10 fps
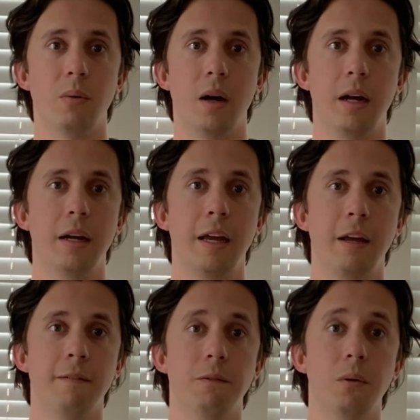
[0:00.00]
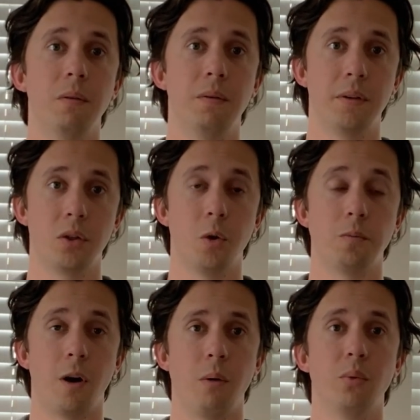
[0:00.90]
what a full physical
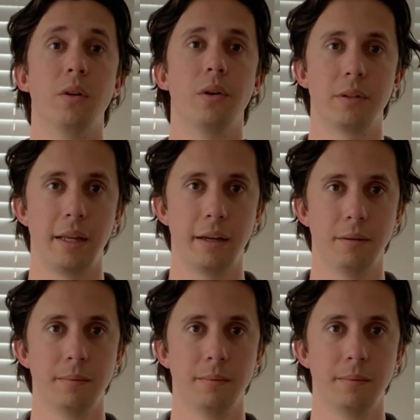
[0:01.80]
prompt would look like.